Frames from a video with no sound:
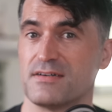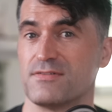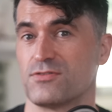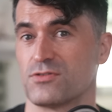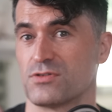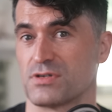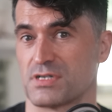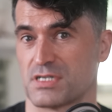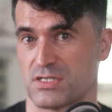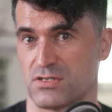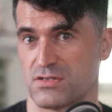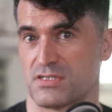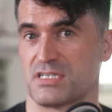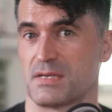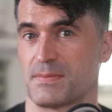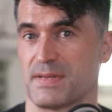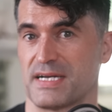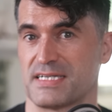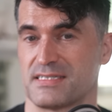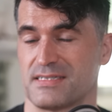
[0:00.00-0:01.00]
for exotic
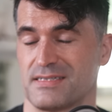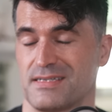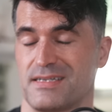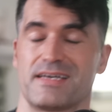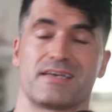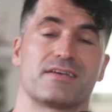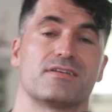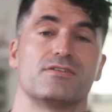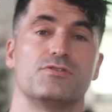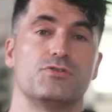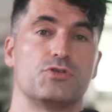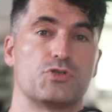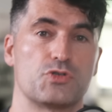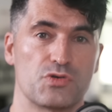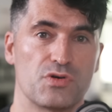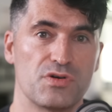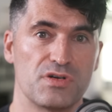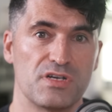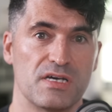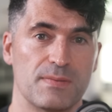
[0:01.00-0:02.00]
matter, like
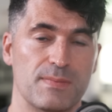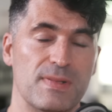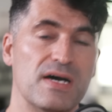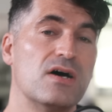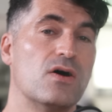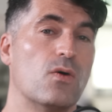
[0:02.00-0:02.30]
neutronium.